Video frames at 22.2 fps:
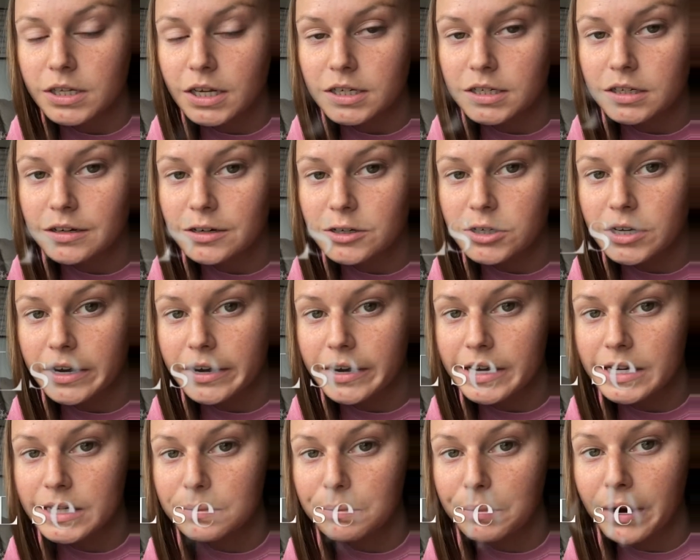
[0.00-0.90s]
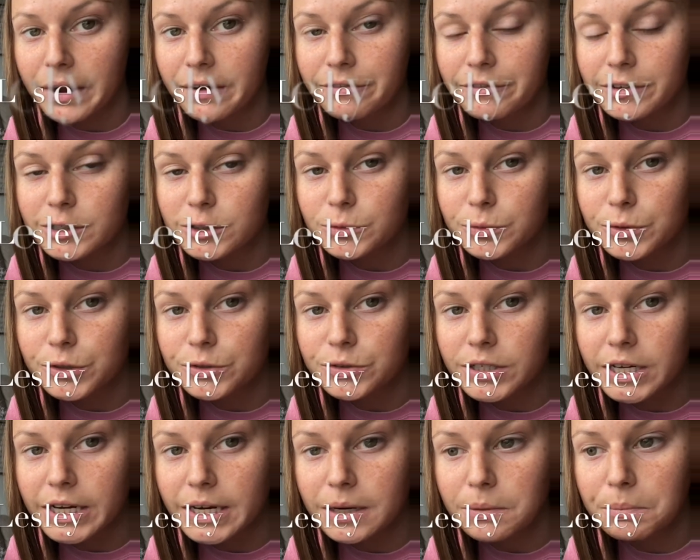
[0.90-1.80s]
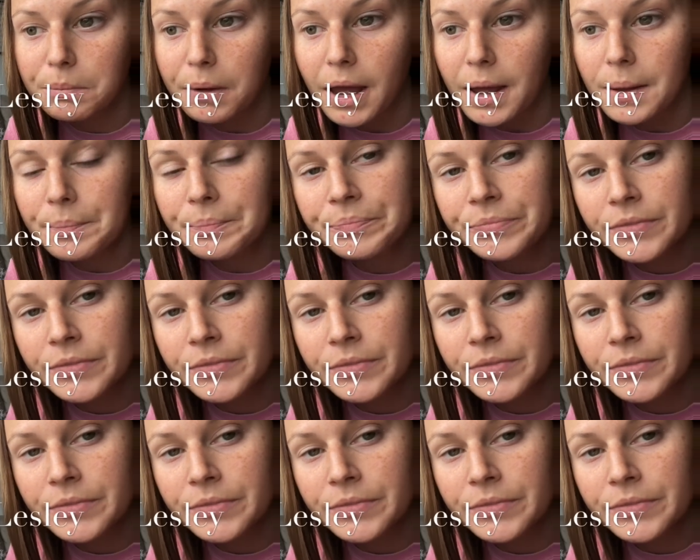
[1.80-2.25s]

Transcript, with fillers: like to share his breakfast routine, but